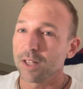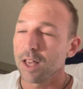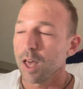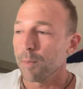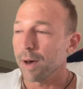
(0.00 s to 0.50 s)

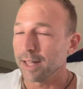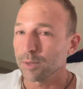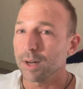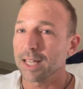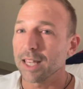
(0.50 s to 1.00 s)
but I just
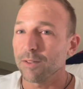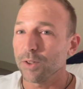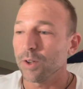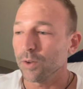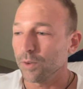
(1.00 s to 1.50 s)
wanna give
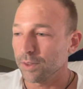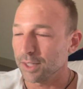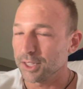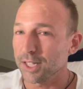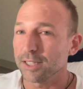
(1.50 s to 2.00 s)
you the
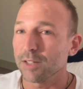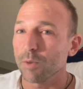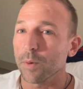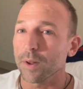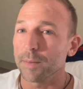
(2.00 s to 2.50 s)
gist of
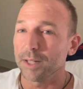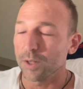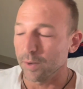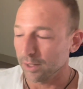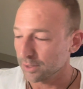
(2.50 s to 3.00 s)
what we're gonna be
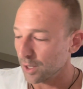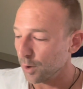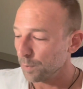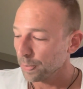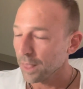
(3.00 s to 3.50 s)
doing.
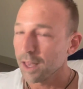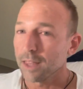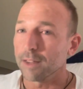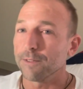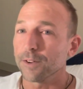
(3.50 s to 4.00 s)
So
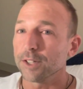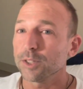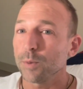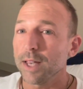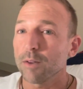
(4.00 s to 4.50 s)
the first
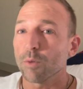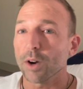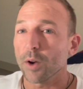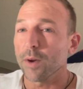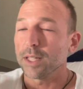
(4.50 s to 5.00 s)
week, we're
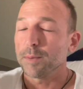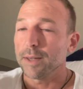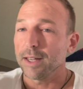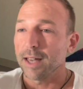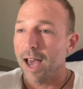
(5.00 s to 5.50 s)
going to
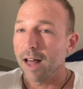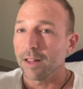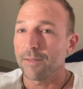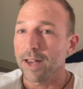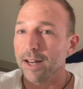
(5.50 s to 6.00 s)
be
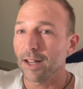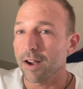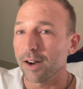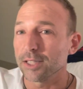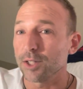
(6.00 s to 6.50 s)
elevating
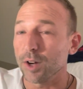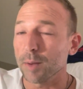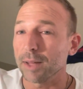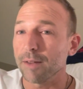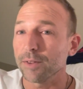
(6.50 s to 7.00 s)
our sodium
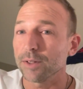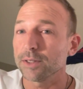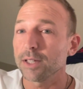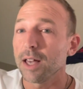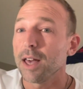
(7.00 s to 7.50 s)
levels,
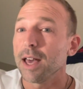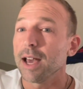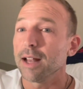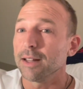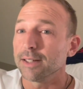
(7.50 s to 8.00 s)

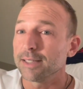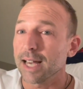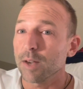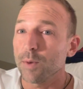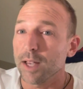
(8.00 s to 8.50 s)
and in the
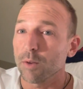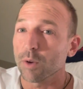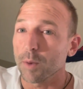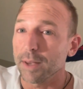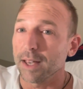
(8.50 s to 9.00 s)
second week, we're
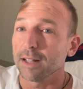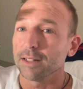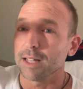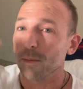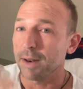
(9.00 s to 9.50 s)
gonna be
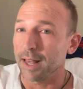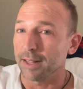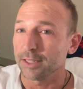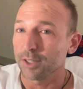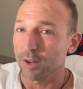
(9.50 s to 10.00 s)
eliminating the
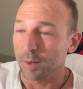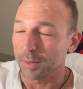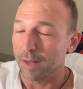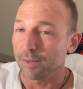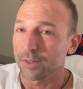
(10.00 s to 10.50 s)
sodium
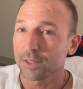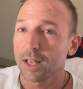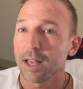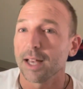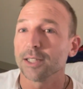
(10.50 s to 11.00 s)
levels.
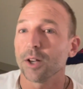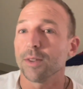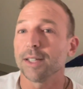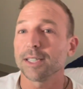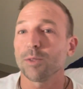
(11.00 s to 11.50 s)
And so
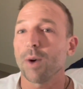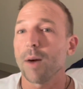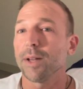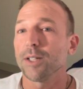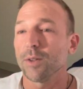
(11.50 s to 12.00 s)
this is why
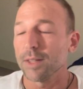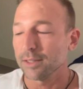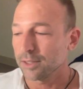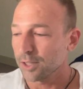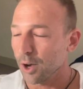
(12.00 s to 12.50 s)
we do this.
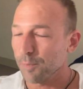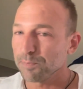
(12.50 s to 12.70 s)
So